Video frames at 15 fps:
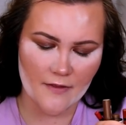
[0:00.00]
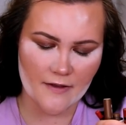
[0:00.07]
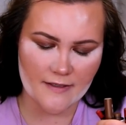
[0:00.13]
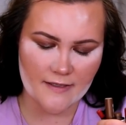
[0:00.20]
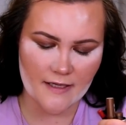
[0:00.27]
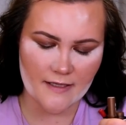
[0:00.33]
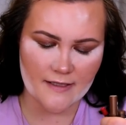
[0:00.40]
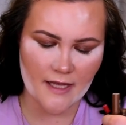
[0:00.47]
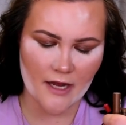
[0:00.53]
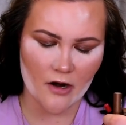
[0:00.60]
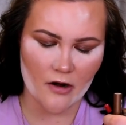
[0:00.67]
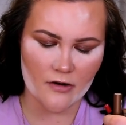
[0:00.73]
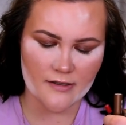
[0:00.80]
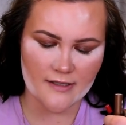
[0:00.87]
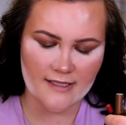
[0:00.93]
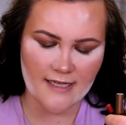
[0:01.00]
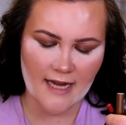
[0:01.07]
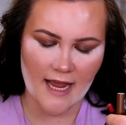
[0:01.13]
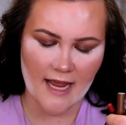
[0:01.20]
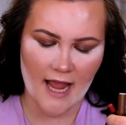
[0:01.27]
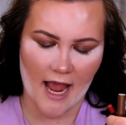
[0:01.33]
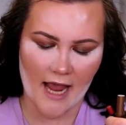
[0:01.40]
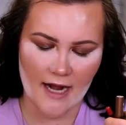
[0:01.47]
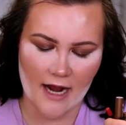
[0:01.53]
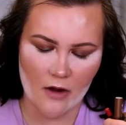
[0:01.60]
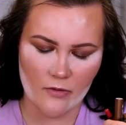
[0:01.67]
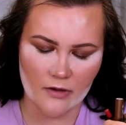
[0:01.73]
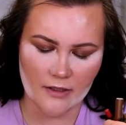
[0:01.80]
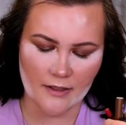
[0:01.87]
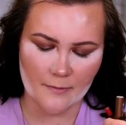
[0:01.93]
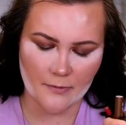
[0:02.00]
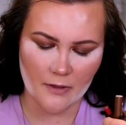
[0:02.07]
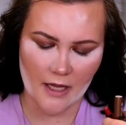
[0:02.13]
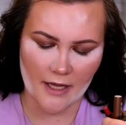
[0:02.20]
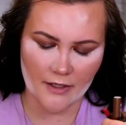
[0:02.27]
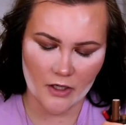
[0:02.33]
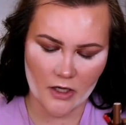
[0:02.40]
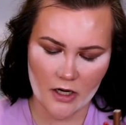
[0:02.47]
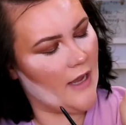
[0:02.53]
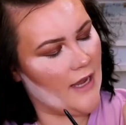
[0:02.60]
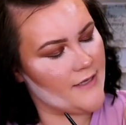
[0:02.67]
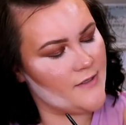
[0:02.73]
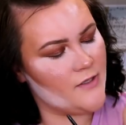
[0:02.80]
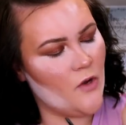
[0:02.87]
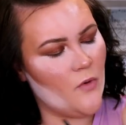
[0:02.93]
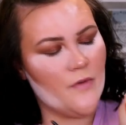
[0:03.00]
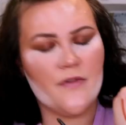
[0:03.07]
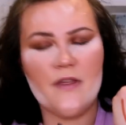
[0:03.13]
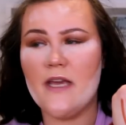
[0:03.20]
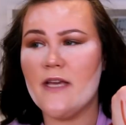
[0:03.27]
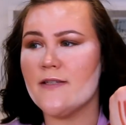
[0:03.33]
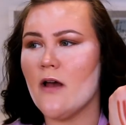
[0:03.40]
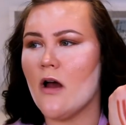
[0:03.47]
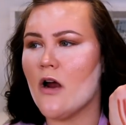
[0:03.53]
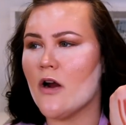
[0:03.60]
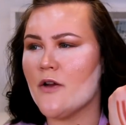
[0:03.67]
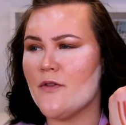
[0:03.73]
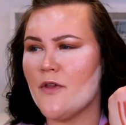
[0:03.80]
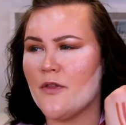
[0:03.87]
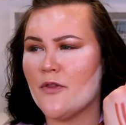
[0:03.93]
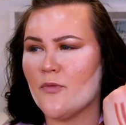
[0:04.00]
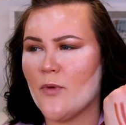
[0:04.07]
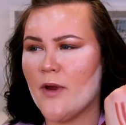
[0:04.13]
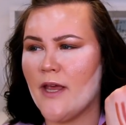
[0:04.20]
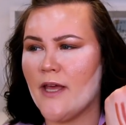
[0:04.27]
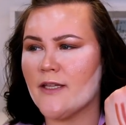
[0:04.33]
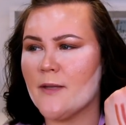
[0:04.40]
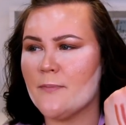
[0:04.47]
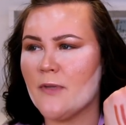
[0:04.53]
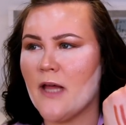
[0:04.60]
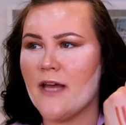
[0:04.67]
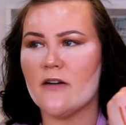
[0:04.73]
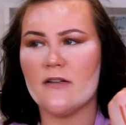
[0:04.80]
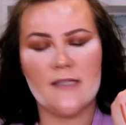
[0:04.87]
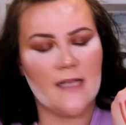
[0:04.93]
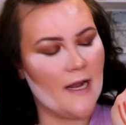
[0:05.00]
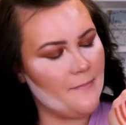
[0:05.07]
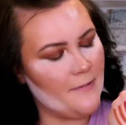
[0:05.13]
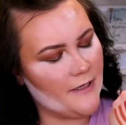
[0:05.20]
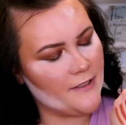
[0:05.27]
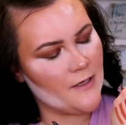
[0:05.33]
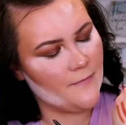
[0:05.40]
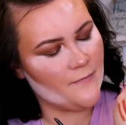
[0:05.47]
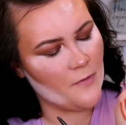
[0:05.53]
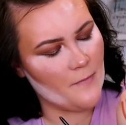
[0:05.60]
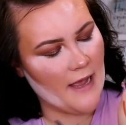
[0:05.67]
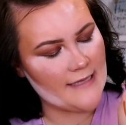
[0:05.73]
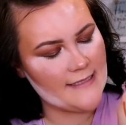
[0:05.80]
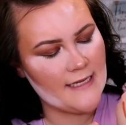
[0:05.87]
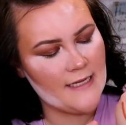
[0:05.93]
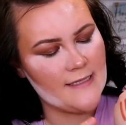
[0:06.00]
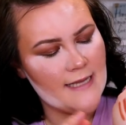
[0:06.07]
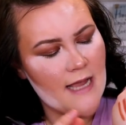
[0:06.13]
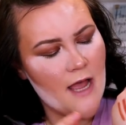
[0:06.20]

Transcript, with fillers: This is their Stay 8 Hour Lip Liner. Okay, so these are the three lip liners that I picked up from Essence.